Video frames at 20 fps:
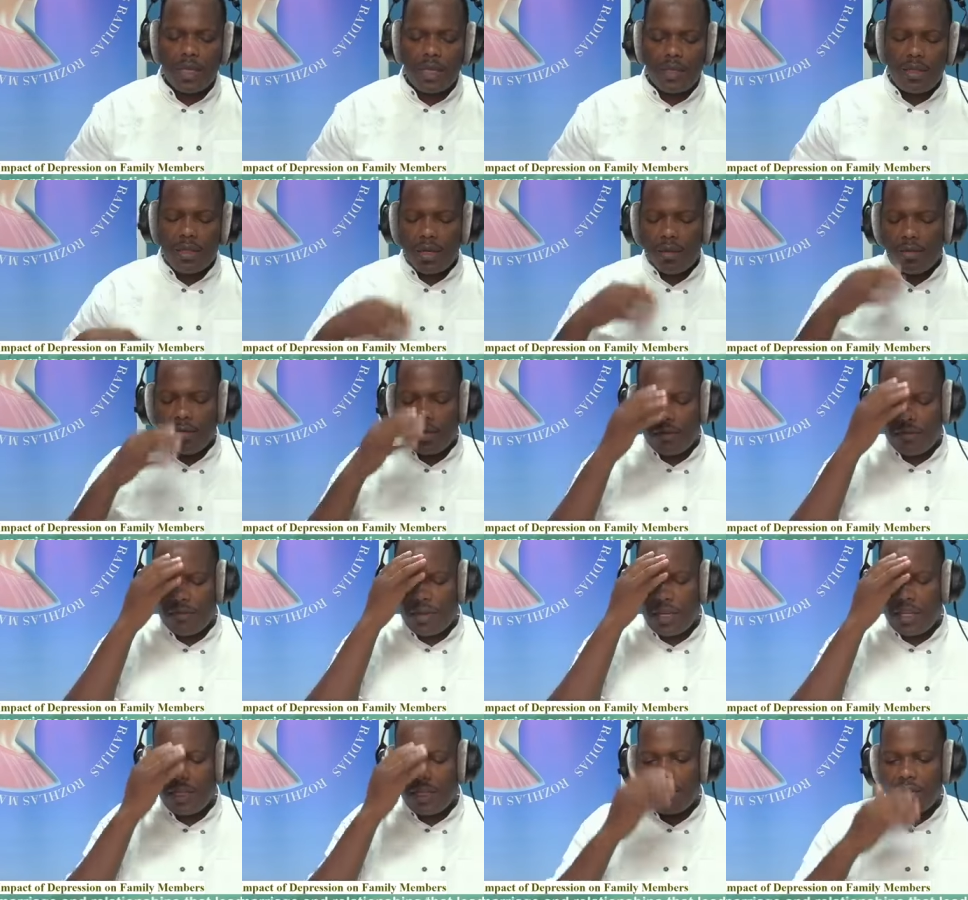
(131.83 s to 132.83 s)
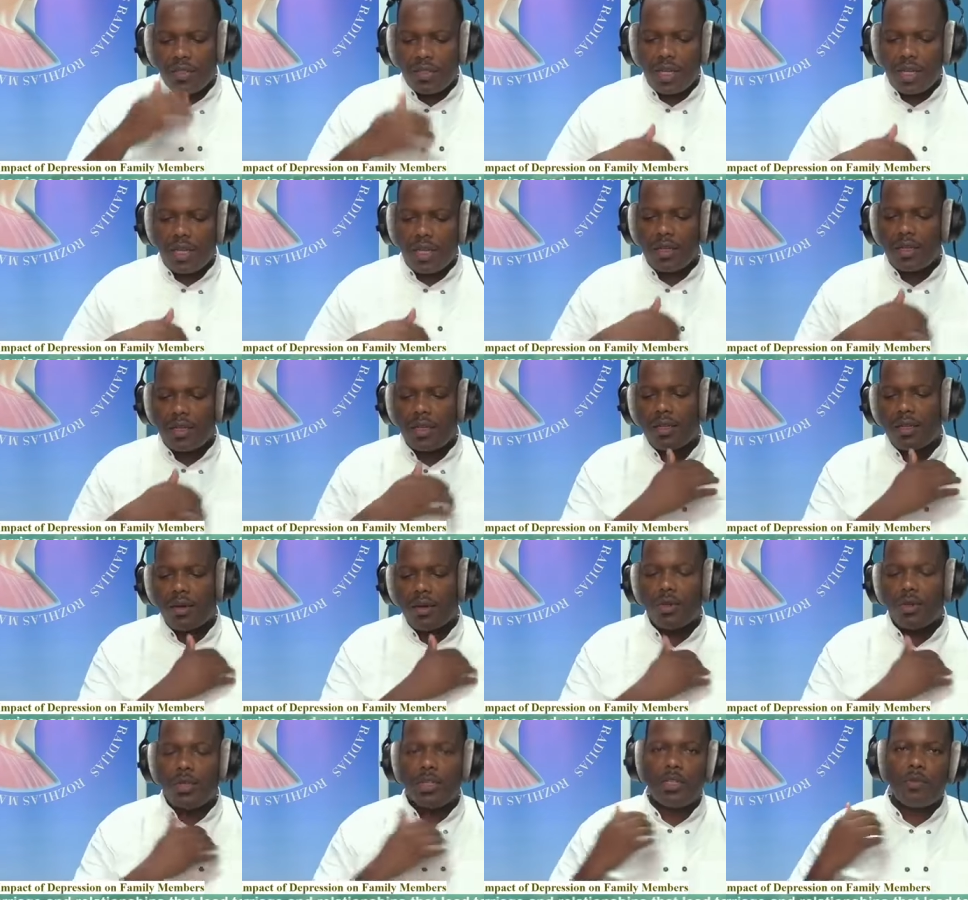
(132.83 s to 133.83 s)
In the name of the Father, the Son, and the
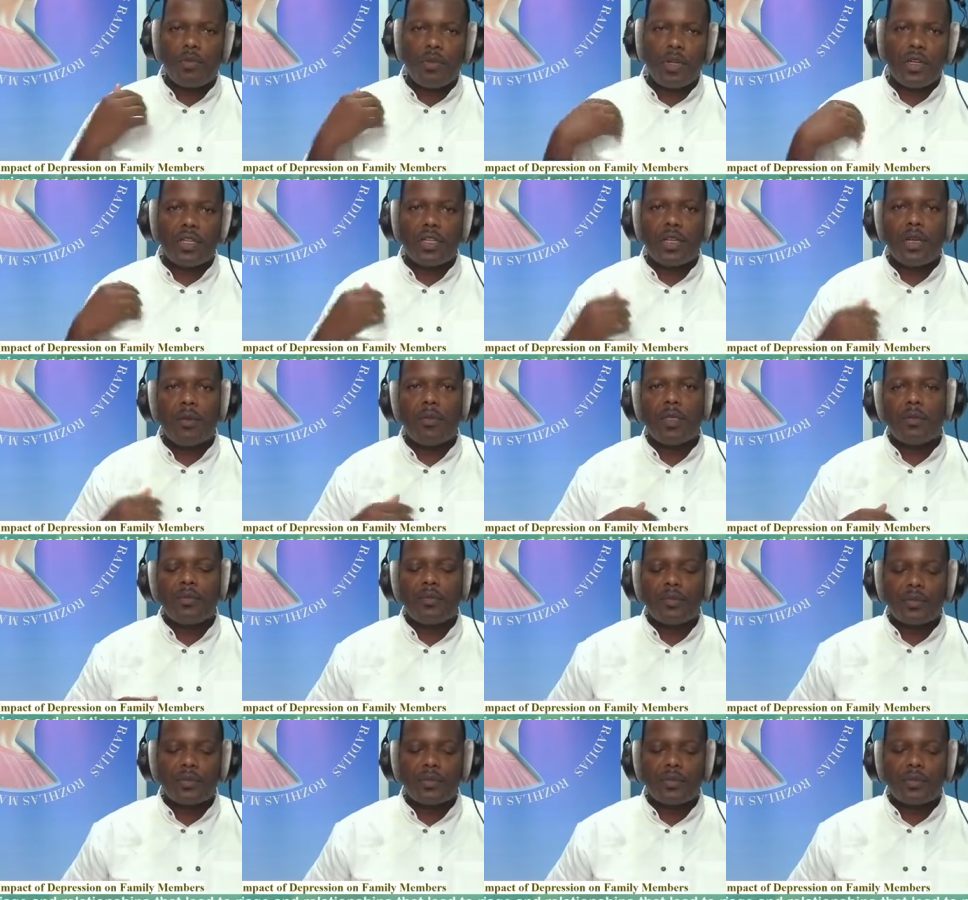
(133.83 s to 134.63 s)
Holy Spirit. Amen.